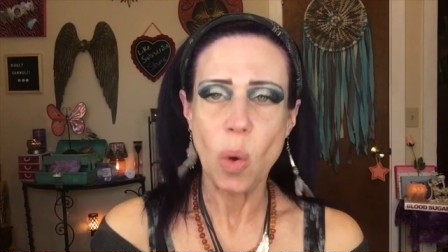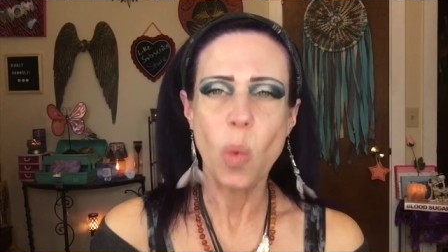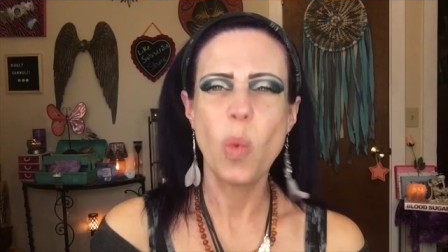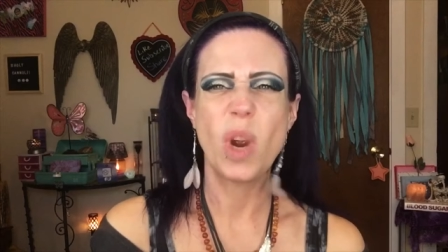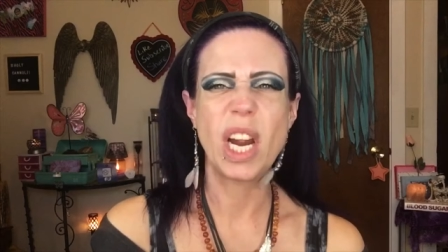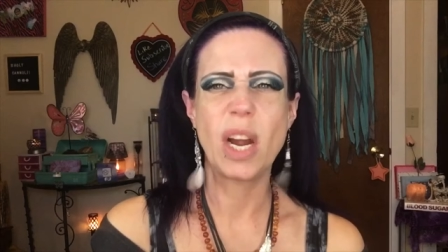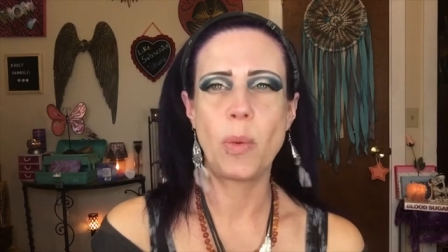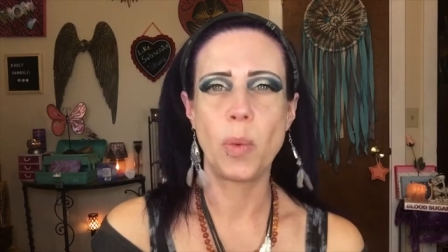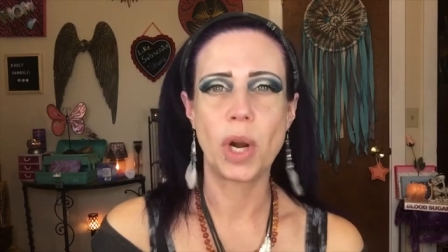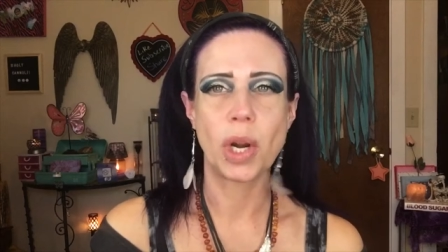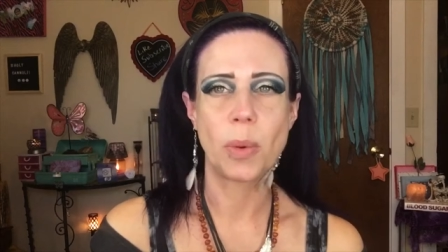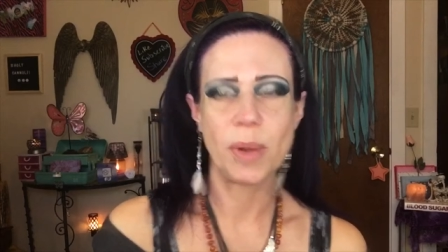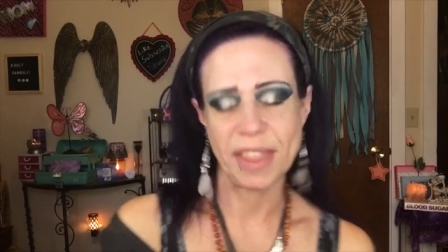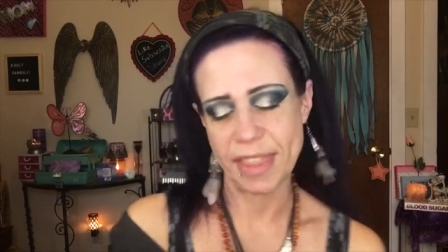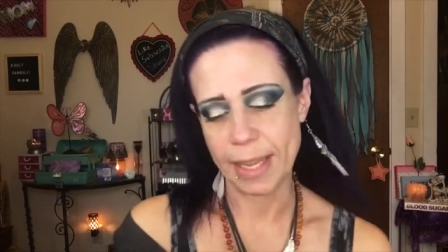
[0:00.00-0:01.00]
we're going to
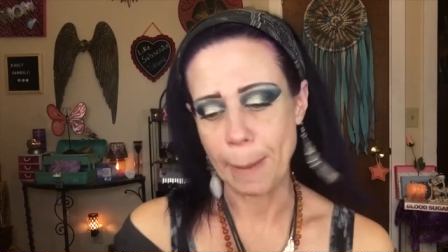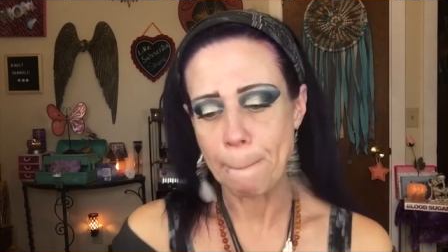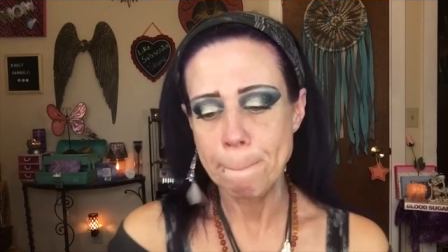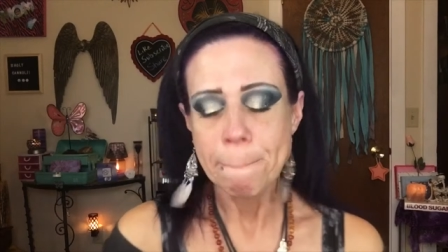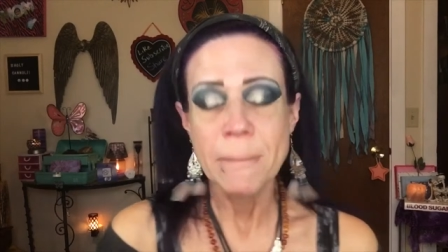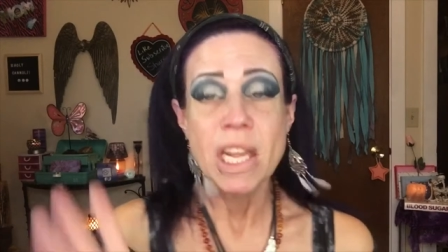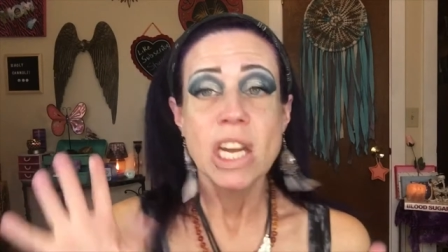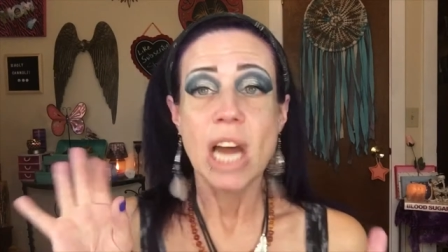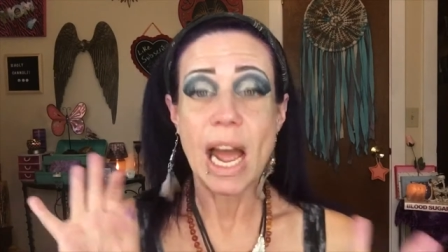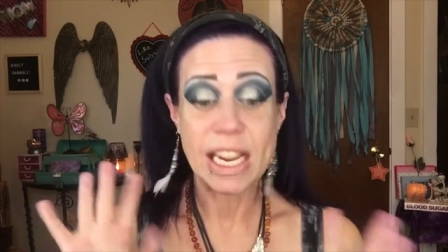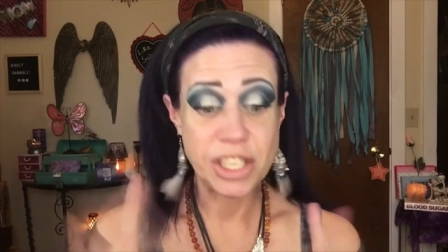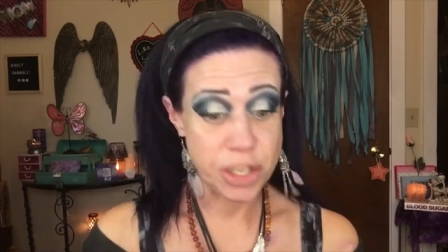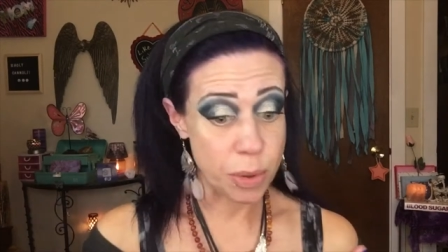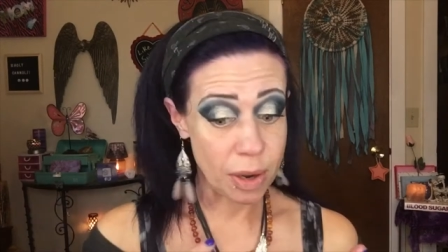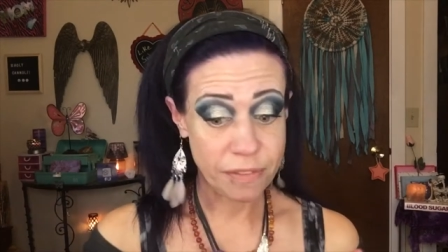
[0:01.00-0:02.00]
work with it. I
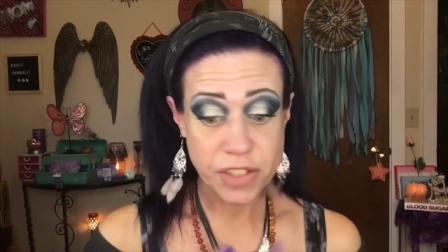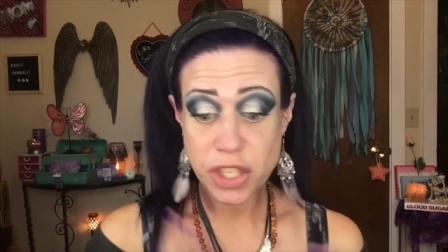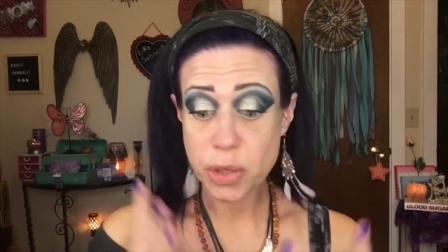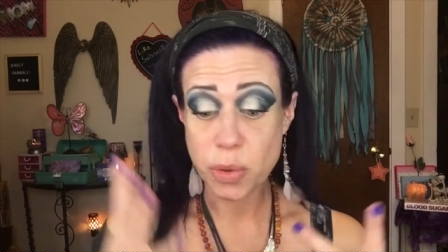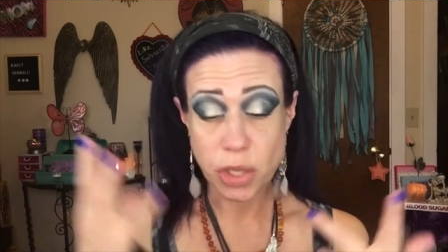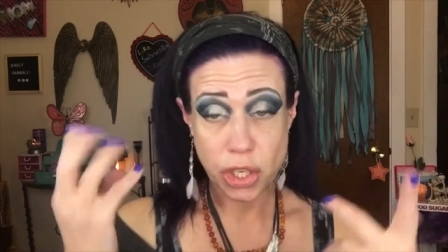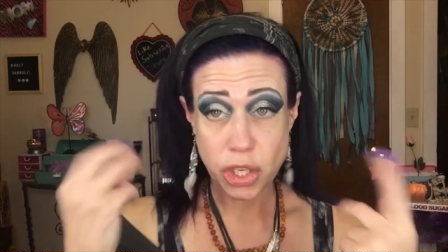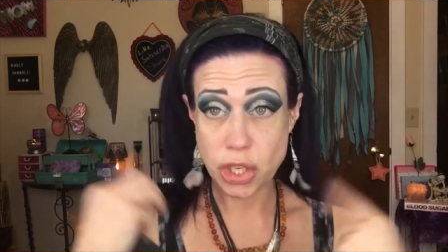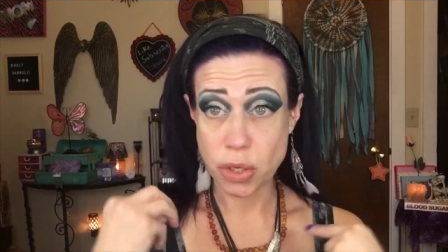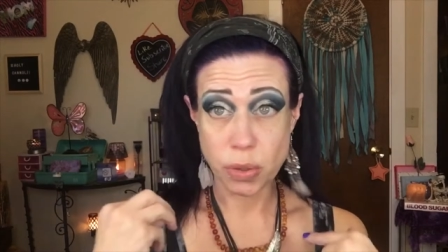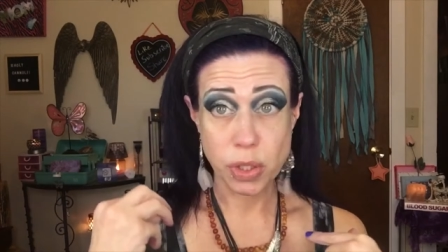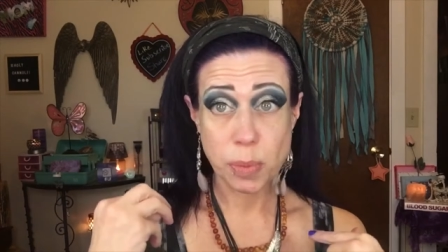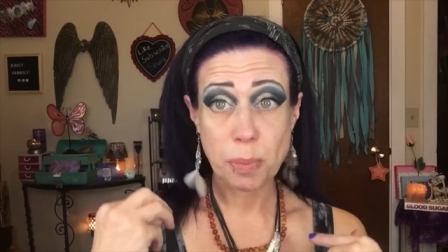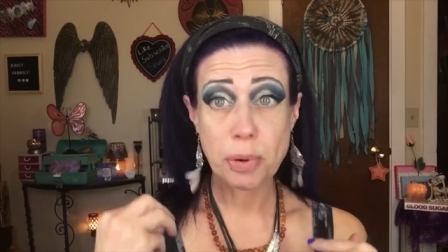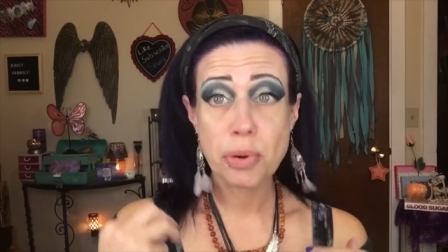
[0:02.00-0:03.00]
do have to
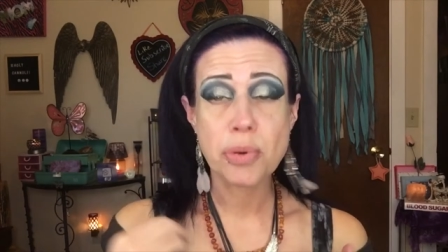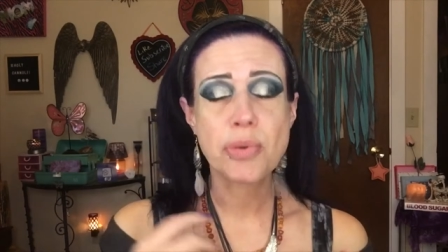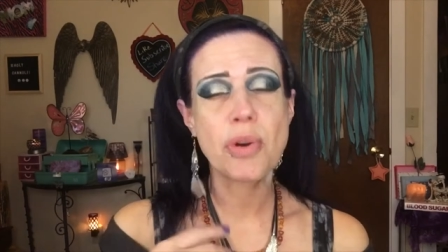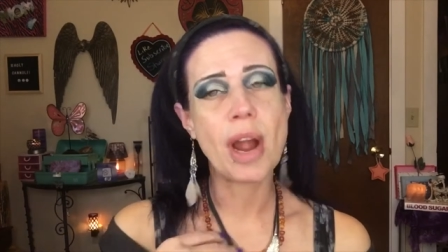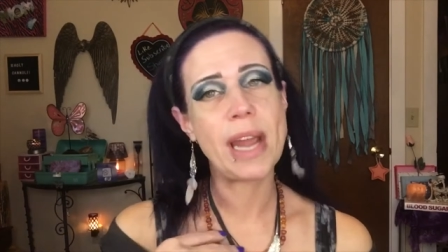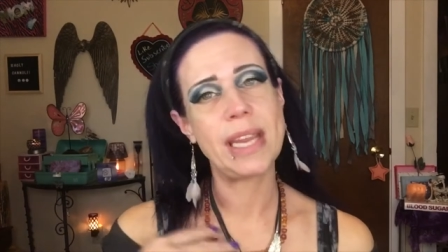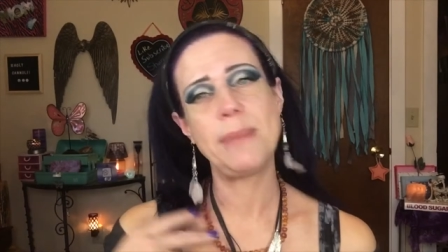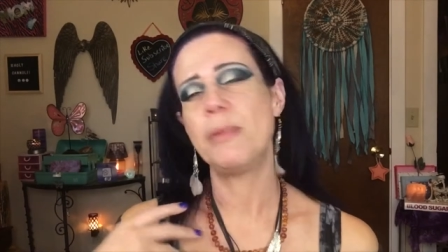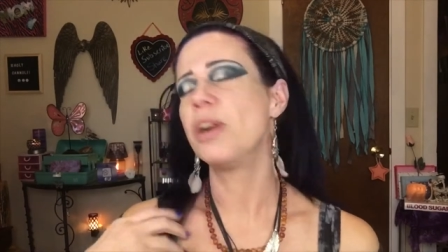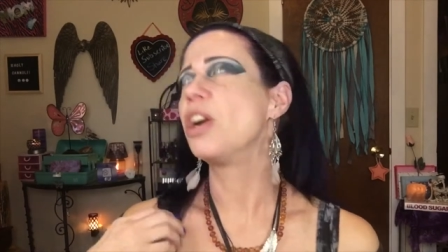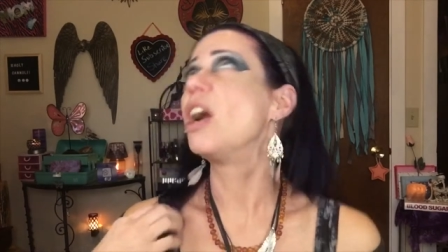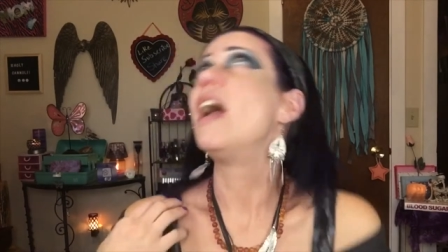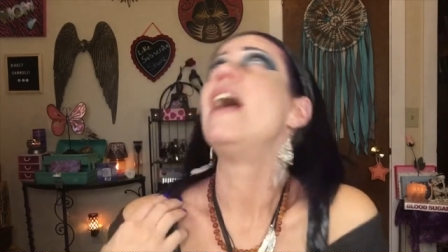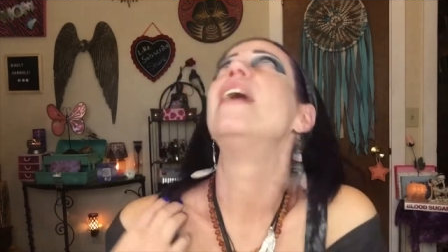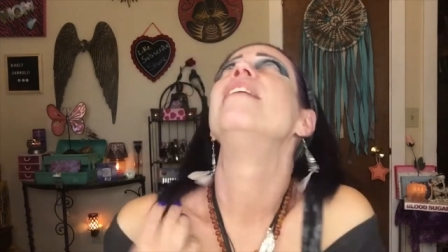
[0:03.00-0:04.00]
use
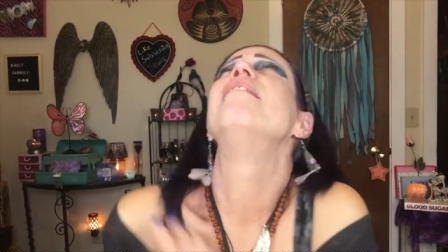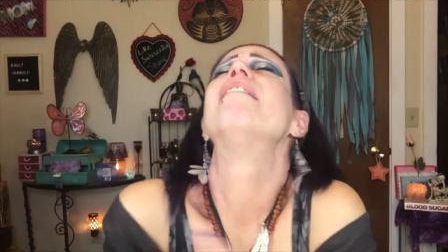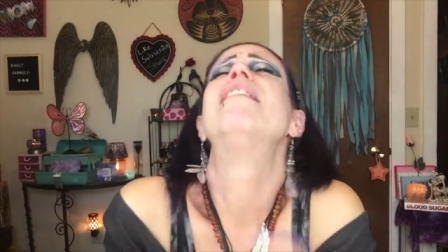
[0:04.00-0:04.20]
primer and,